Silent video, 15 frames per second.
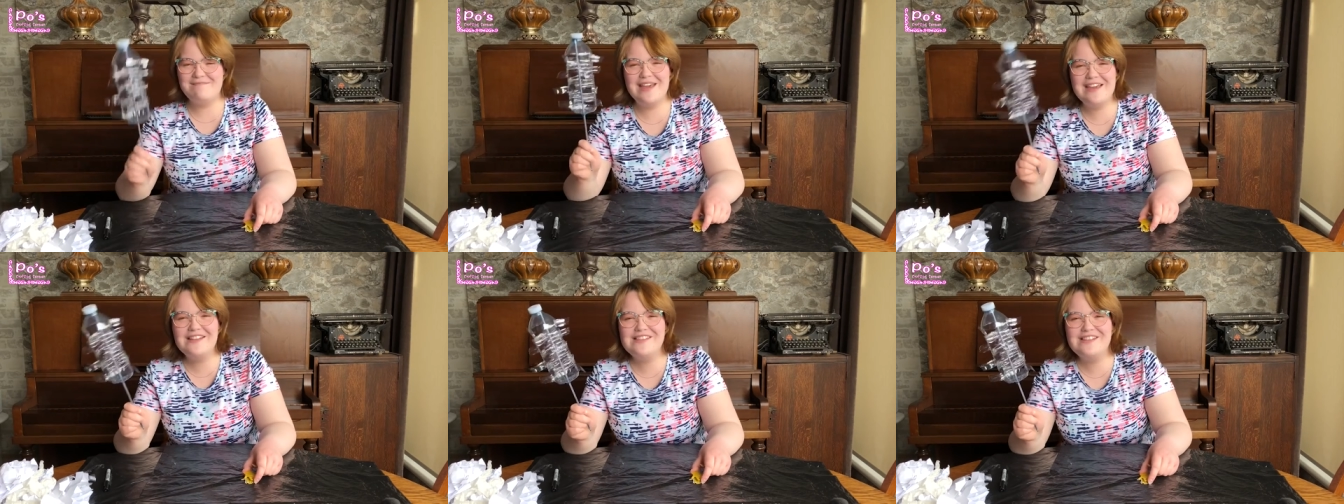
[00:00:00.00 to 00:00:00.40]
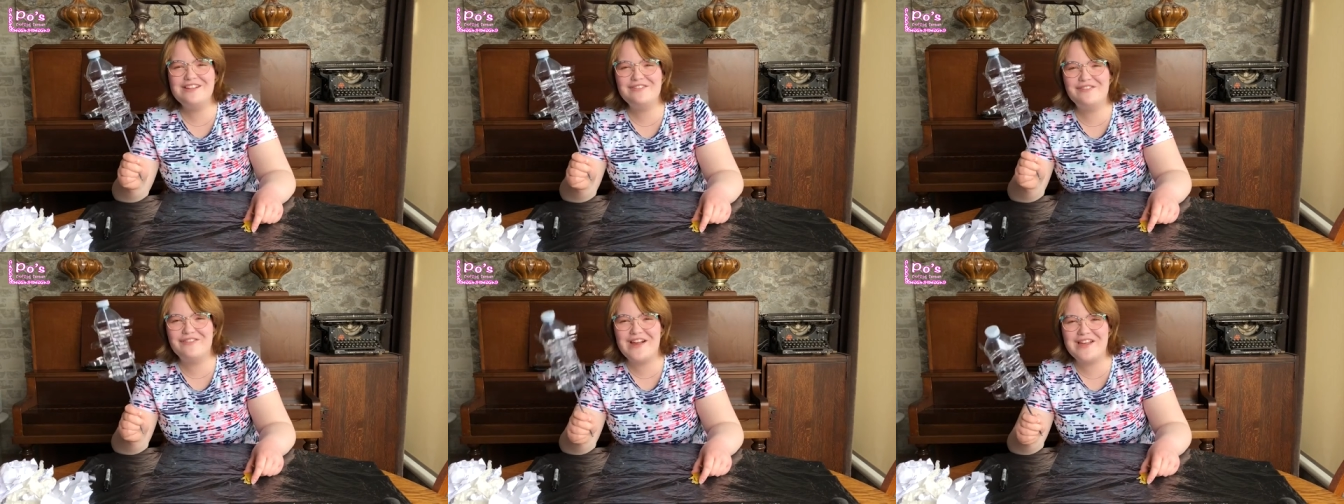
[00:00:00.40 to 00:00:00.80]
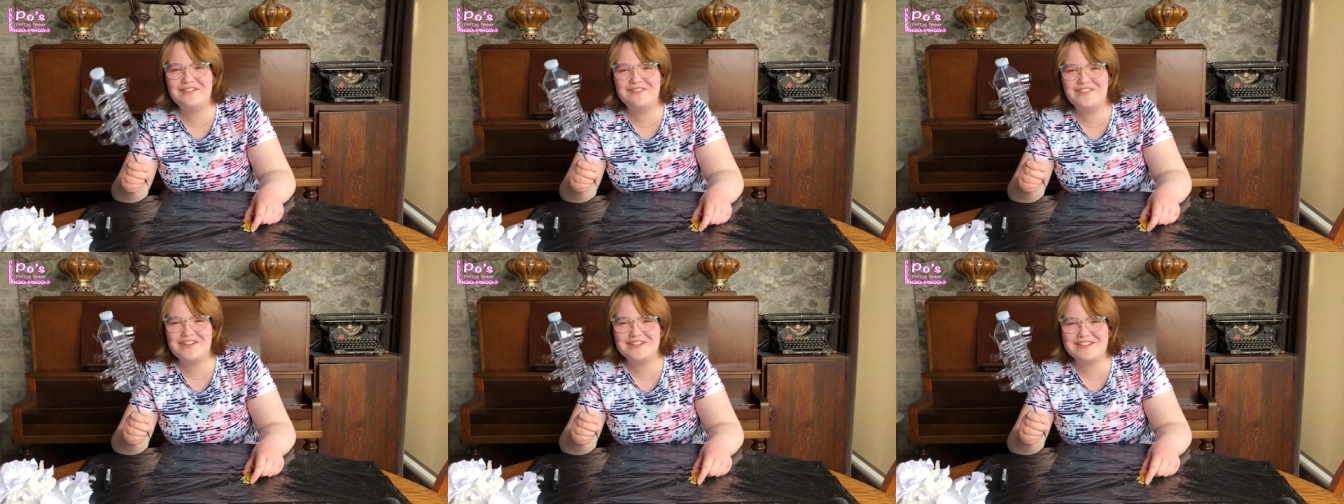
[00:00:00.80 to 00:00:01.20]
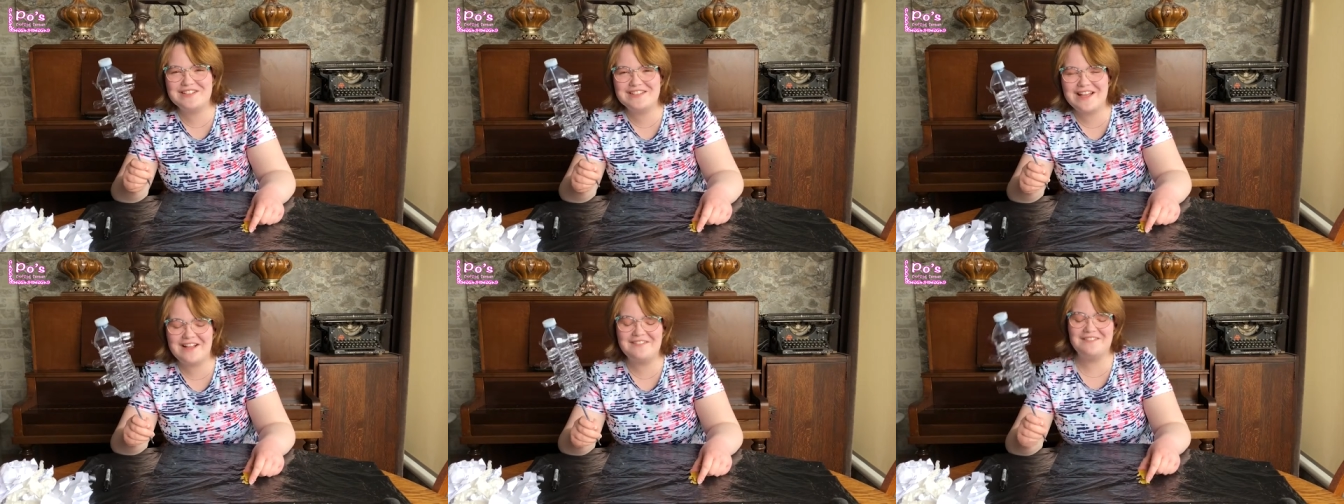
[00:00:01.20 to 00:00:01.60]
Made a little friend for
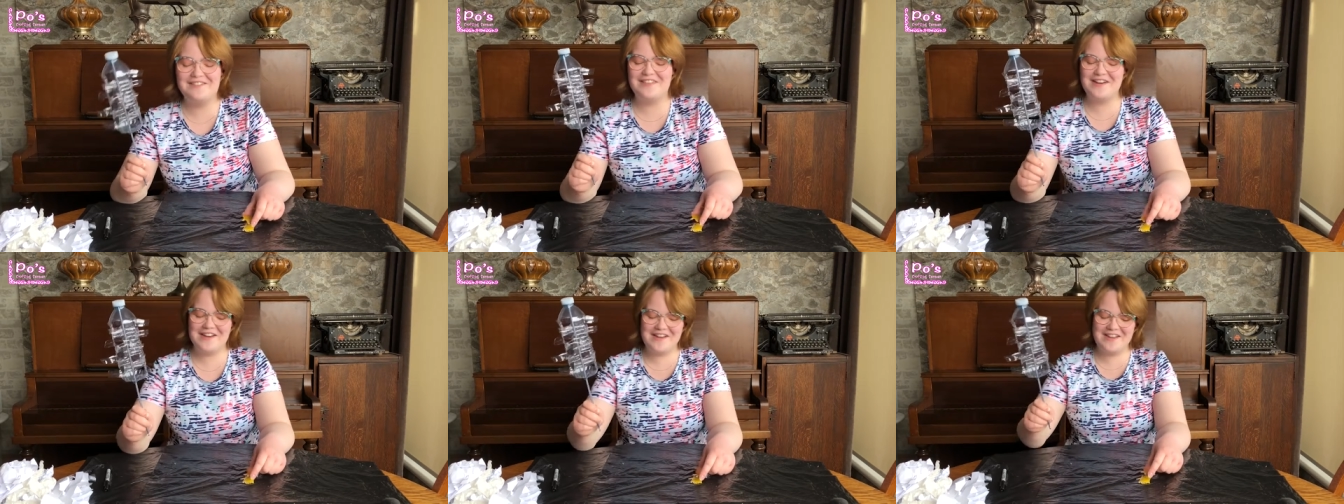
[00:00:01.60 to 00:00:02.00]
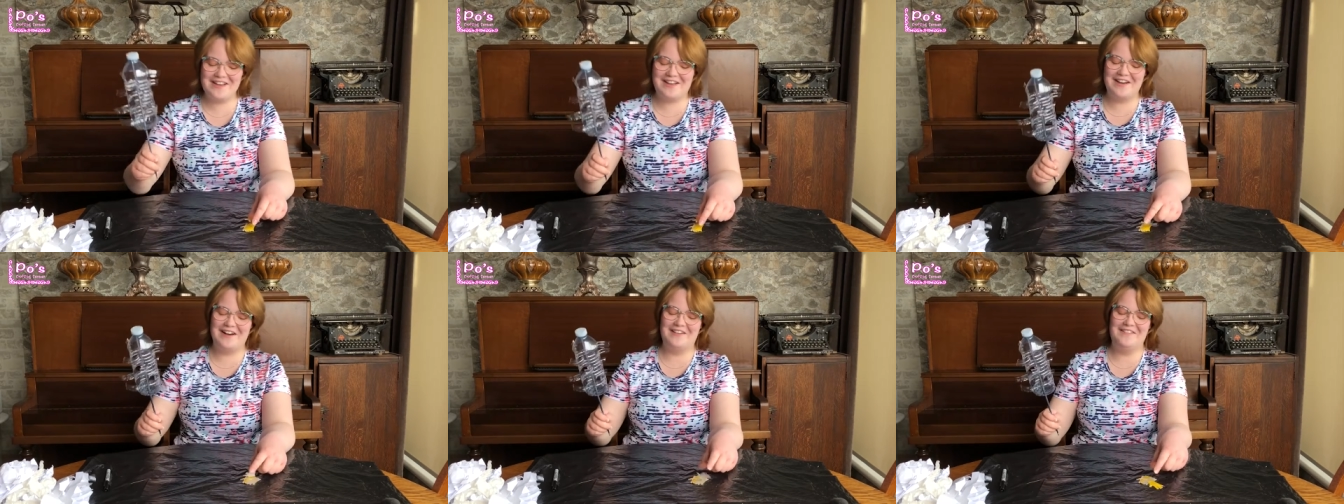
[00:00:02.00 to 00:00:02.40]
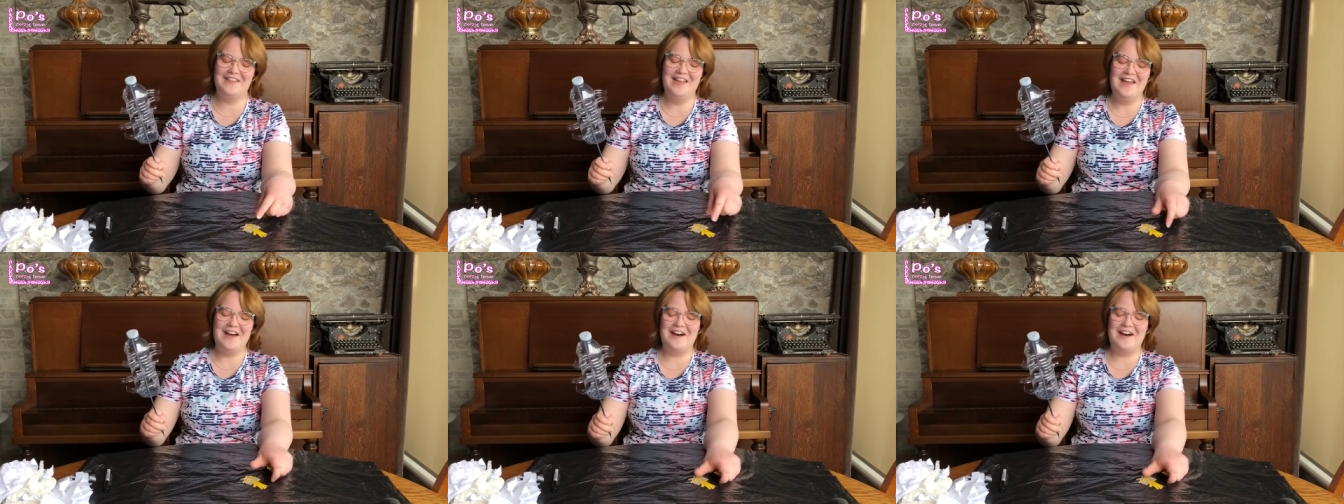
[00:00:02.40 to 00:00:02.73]
yourself. There you go.